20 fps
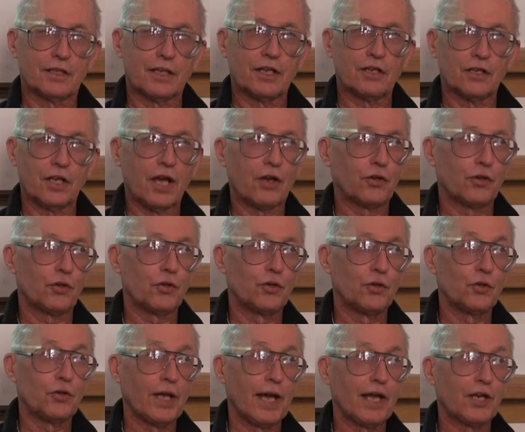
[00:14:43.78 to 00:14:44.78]
And
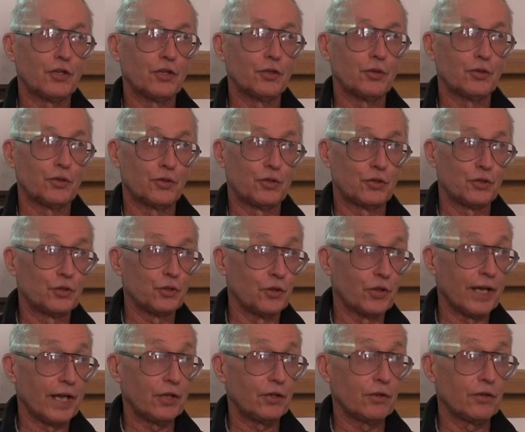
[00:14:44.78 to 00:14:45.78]
do they do
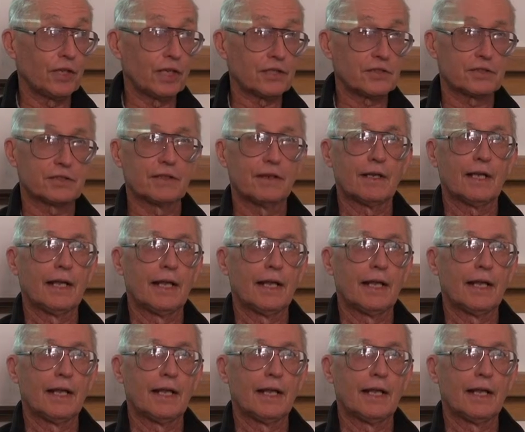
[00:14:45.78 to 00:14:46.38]
this?